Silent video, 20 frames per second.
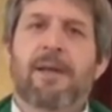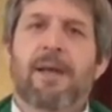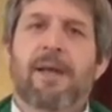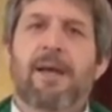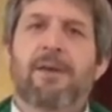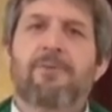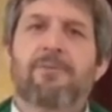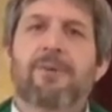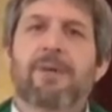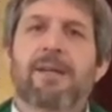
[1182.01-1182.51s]

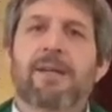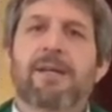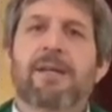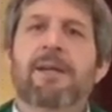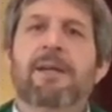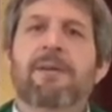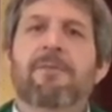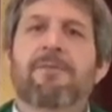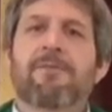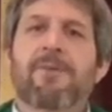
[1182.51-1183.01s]
as we
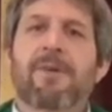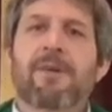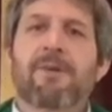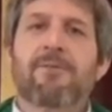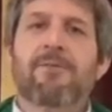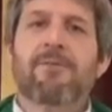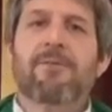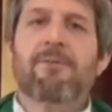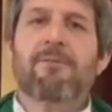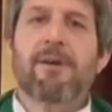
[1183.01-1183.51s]

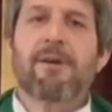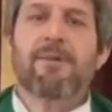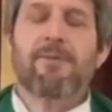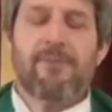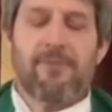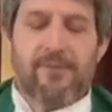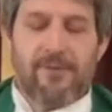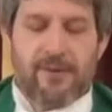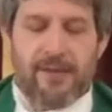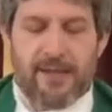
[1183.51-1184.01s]
finish the rest
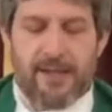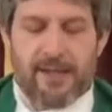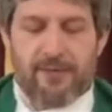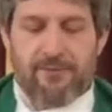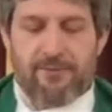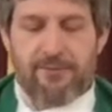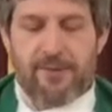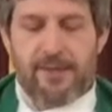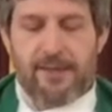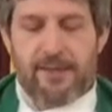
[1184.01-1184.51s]
of
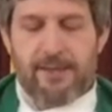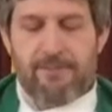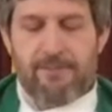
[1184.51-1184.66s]
today's reading.